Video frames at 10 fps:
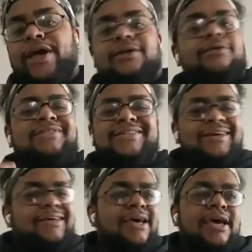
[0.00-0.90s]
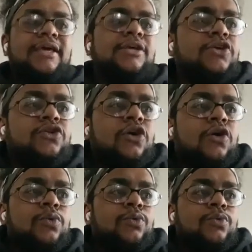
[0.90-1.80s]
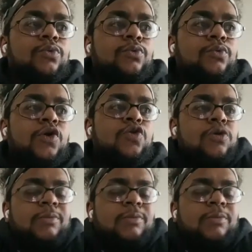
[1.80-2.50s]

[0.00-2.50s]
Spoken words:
And I was like, who